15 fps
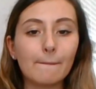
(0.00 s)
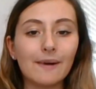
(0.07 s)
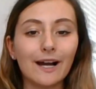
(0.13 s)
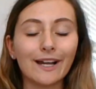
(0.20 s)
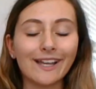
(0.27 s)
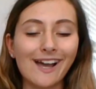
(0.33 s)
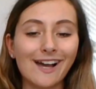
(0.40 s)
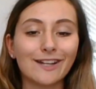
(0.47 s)
I
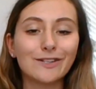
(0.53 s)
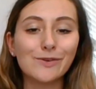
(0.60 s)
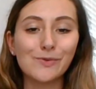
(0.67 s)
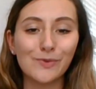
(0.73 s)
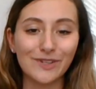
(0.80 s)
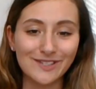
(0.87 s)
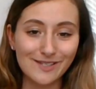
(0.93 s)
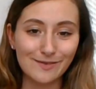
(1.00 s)
kind of
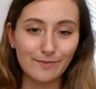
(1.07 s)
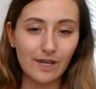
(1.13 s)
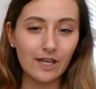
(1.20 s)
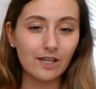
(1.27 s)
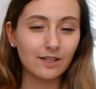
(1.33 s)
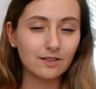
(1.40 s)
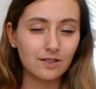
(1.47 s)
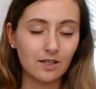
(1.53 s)
wasn't
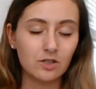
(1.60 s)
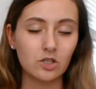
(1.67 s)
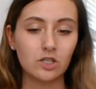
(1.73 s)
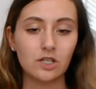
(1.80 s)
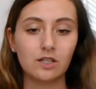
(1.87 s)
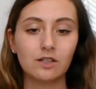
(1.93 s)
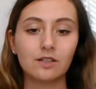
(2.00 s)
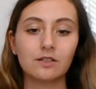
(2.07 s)
paying
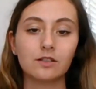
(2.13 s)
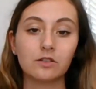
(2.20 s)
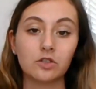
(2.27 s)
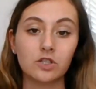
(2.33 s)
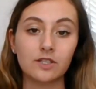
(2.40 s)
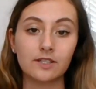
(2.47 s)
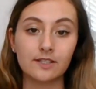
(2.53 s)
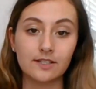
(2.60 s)
attention until
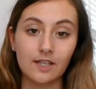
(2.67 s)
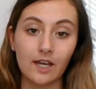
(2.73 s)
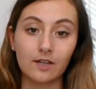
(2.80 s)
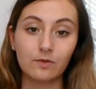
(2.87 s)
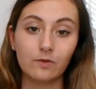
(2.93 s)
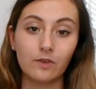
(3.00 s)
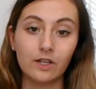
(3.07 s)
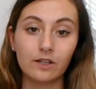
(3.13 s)
she said
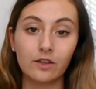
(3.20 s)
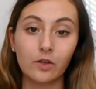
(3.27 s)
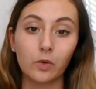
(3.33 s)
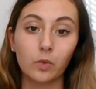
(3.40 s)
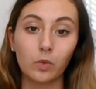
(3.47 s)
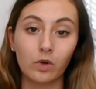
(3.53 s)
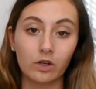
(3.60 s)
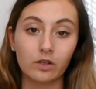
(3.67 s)
the
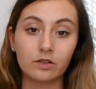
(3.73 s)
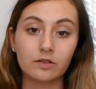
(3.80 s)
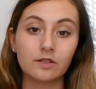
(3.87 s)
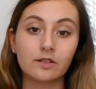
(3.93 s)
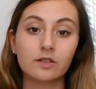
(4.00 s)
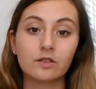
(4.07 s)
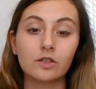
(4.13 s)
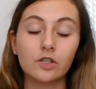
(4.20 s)

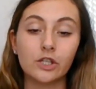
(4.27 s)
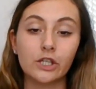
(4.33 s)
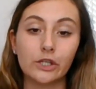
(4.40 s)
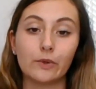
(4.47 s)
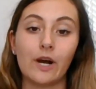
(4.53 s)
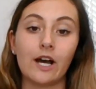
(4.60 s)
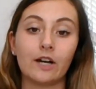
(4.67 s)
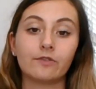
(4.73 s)
words, "You
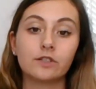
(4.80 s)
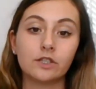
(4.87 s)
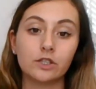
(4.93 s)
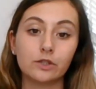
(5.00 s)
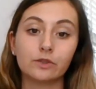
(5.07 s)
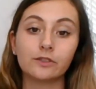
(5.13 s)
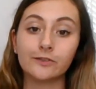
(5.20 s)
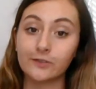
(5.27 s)
have to
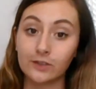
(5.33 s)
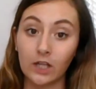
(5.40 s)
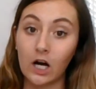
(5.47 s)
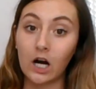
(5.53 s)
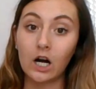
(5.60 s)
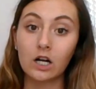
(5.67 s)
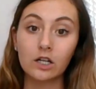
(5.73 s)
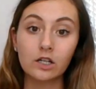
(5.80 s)
do a
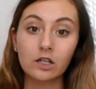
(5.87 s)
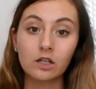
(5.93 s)
vlog,"